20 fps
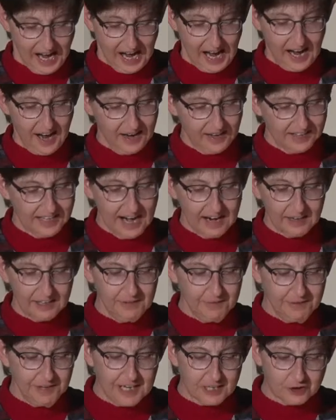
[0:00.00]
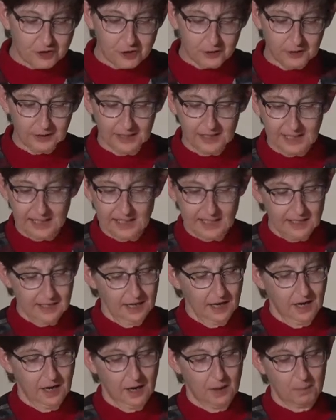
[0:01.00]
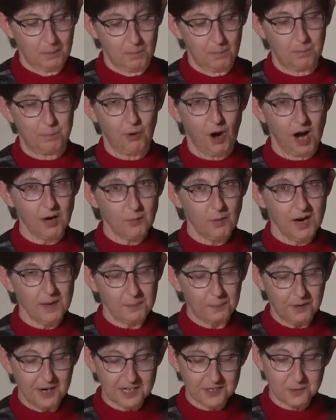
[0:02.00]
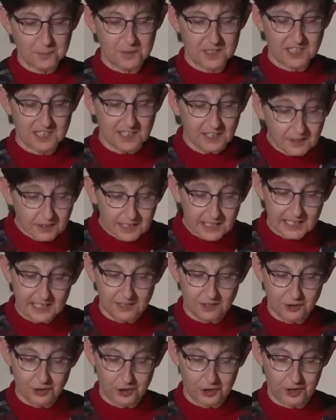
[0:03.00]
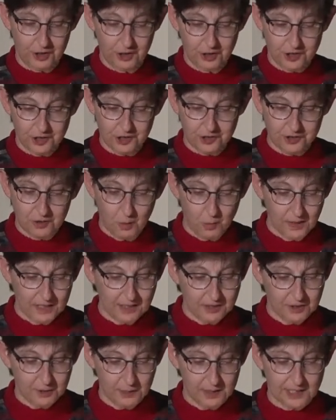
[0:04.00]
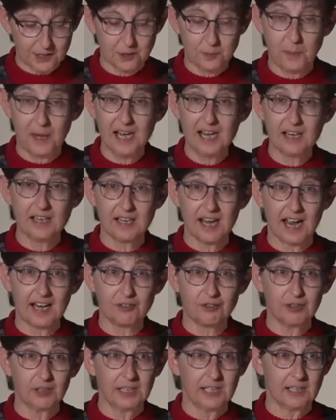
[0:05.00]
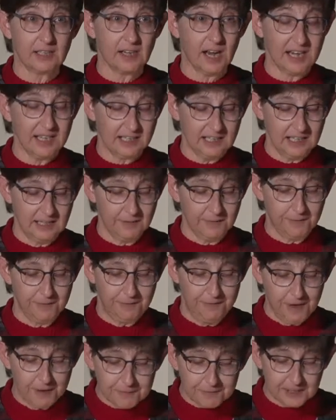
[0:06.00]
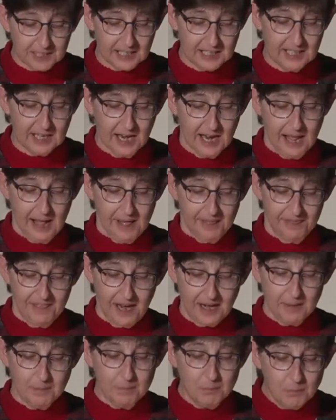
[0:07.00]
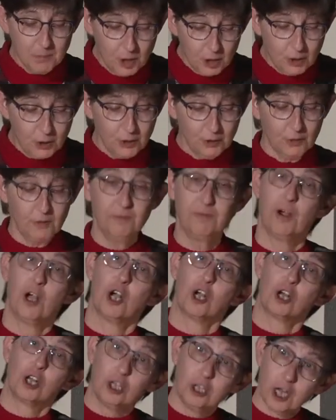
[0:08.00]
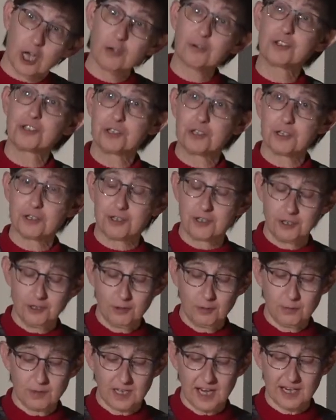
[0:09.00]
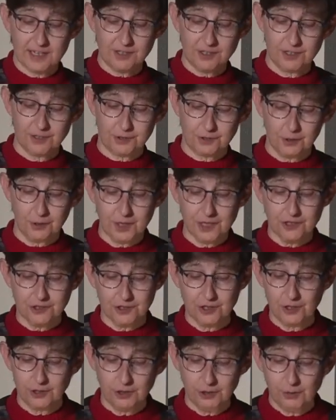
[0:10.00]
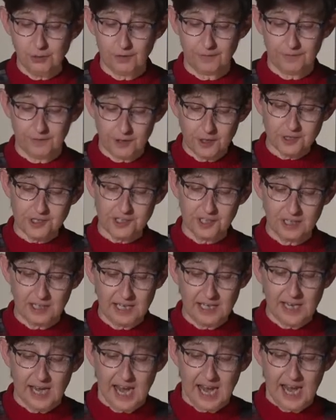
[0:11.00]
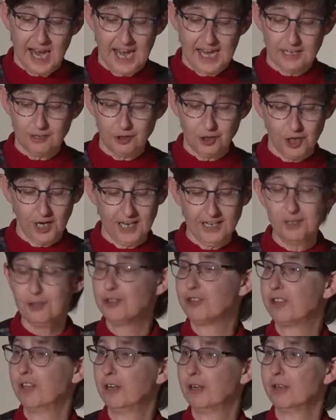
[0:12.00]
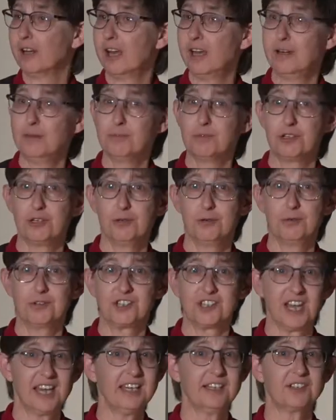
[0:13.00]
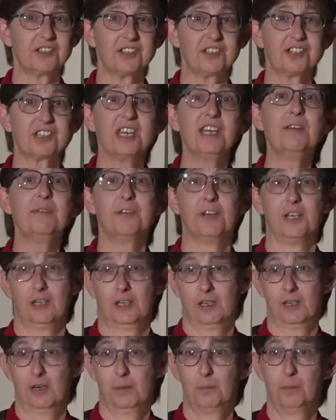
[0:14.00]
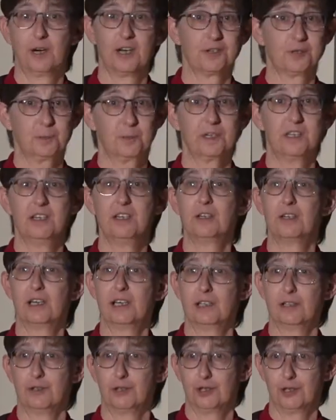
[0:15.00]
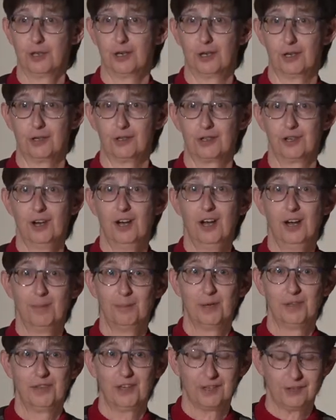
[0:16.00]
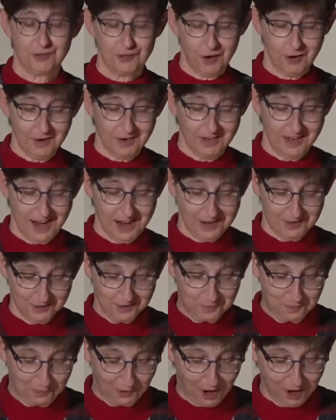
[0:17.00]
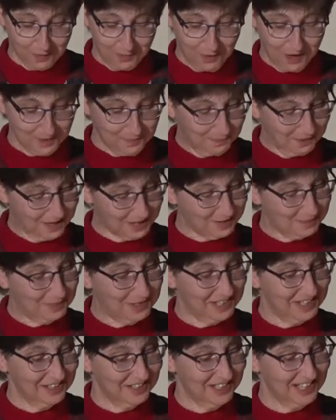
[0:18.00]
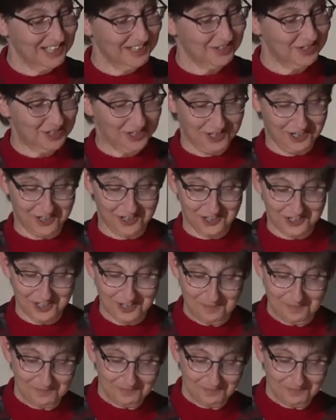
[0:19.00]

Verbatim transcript: Uh, now, eventually, Broadway Presbyterian Church is going to expand. Actually, in 1950, they move closer to Texas Christian University and change their name to St. Stephen Presbyterian Church. But they started out as Broadway Presbyterian Church.